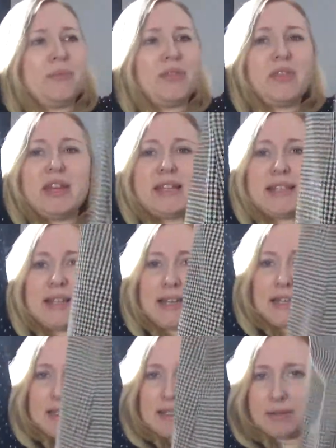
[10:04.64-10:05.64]
These
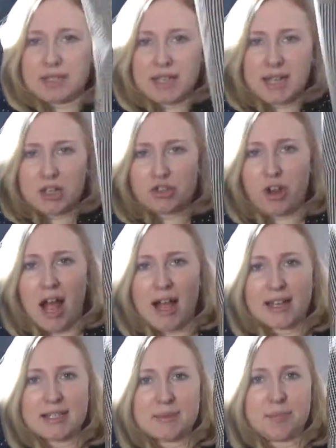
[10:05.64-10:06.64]
things, so it's like a
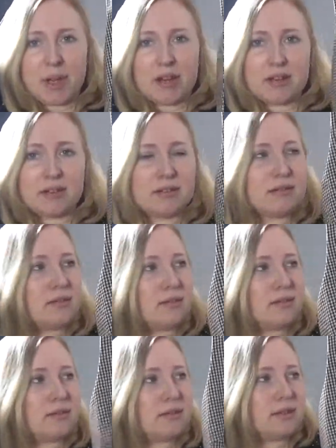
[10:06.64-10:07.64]
dress, but
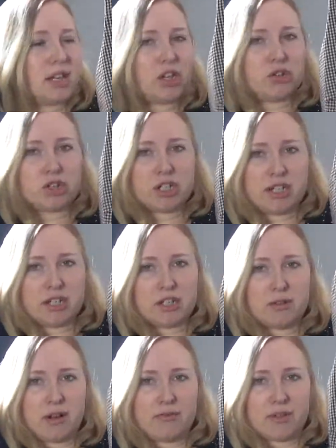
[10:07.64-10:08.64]
they usually
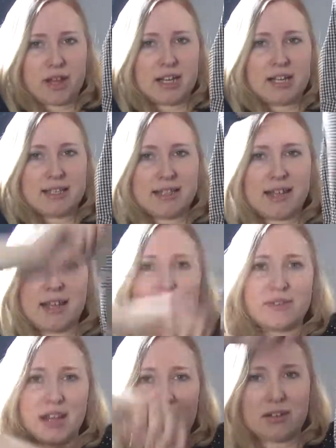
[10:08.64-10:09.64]
don't have any
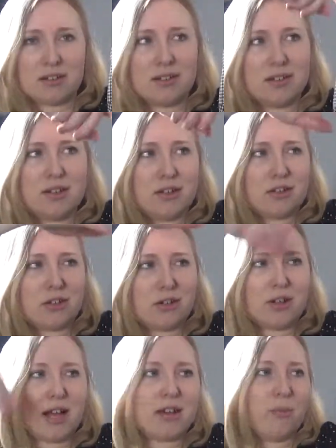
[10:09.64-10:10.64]
sleeves, and so
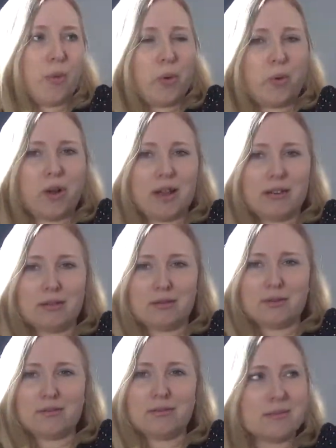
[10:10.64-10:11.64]
you kind of put a
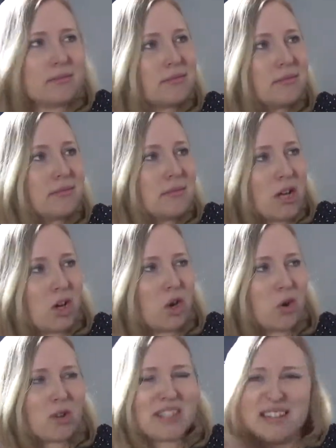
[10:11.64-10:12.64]
little
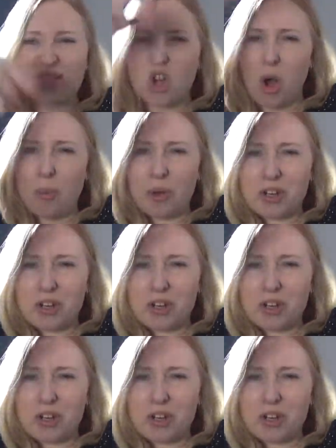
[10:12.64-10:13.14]
long sleeve top on